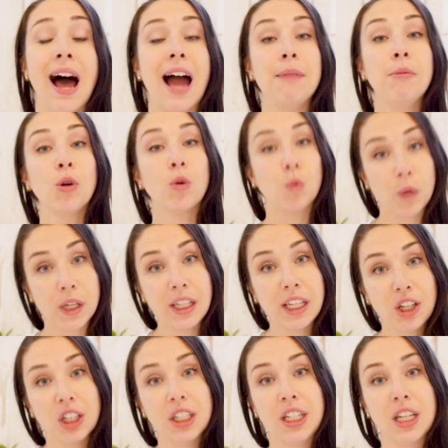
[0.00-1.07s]
I'm a really
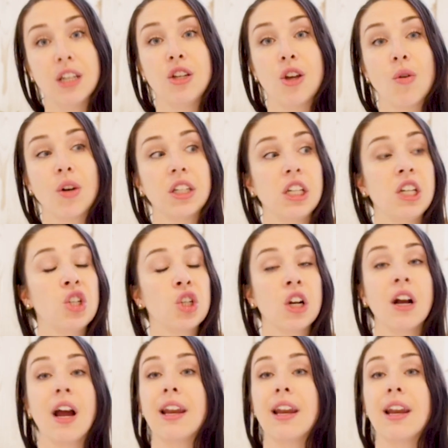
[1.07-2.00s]
good yin yoga teacher,